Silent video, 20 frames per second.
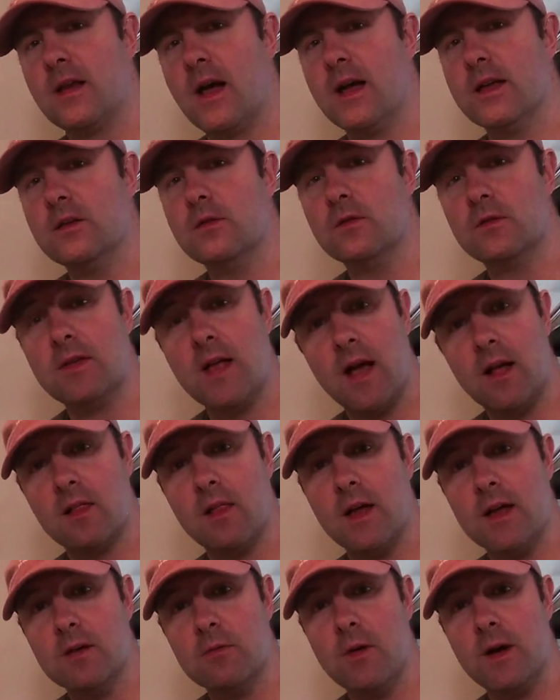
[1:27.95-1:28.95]
I used that
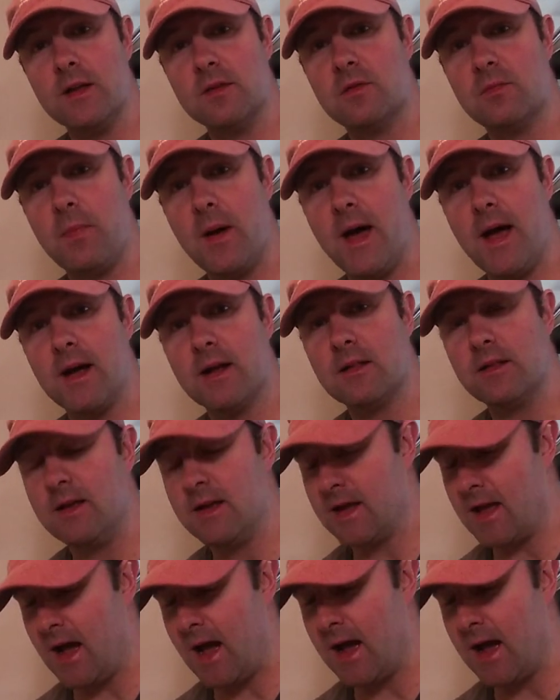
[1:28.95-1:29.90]
lightweight spackling,